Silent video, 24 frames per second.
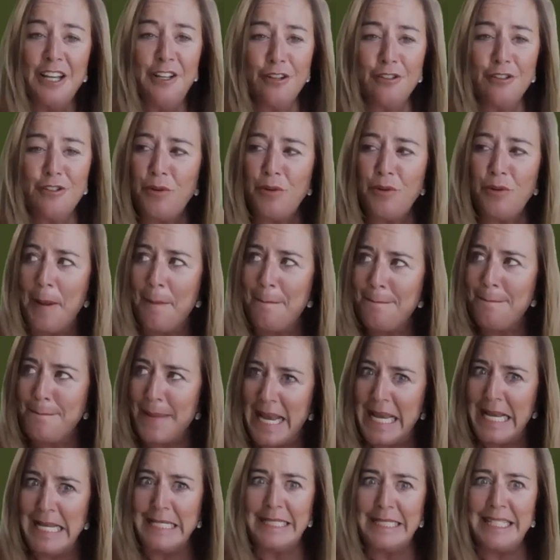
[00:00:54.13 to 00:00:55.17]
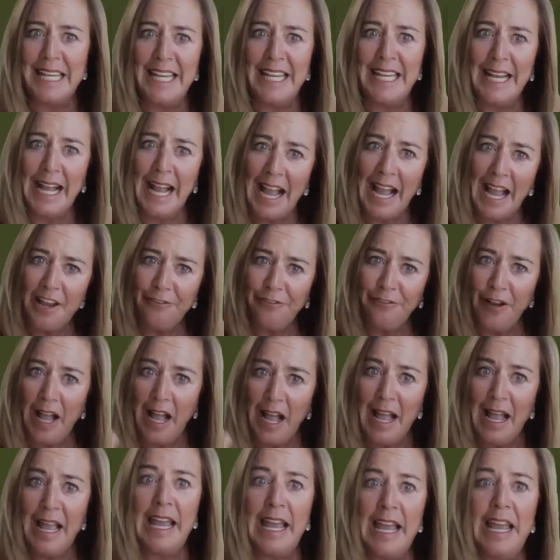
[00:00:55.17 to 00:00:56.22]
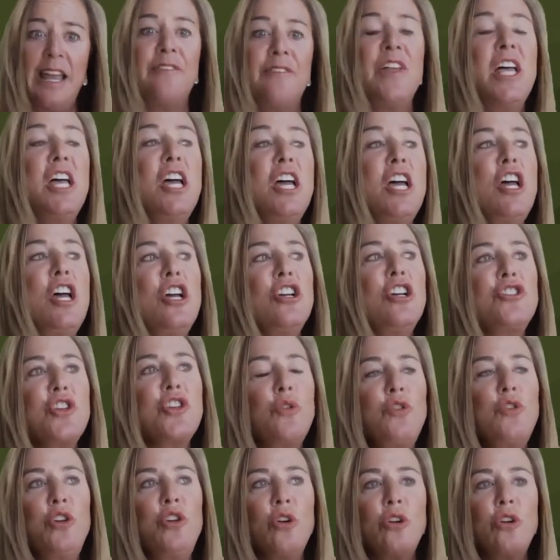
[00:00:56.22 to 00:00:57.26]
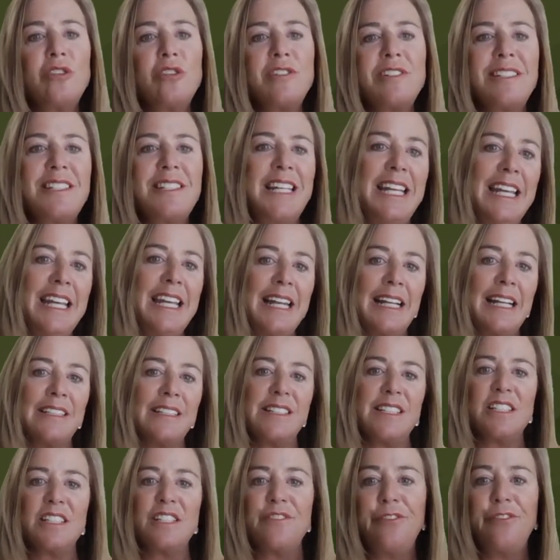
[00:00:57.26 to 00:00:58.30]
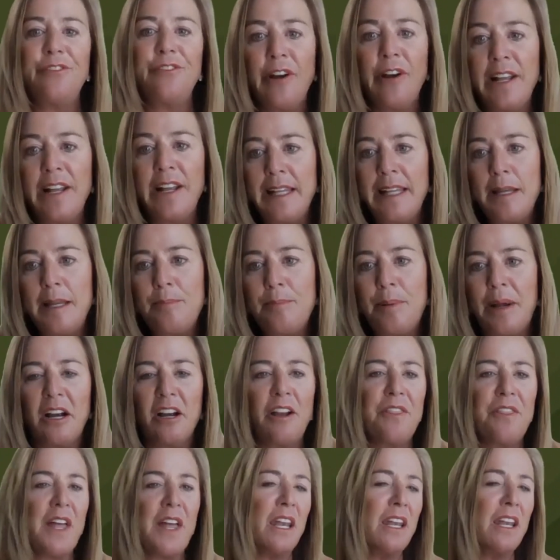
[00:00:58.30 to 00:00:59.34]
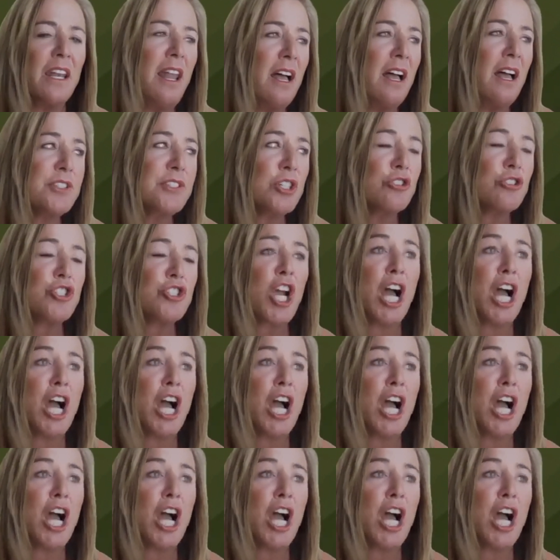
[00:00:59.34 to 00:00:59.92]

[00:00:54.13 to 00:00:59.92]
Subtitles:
you're doing amazing. High five. So you're seen as this friendly parent that loves her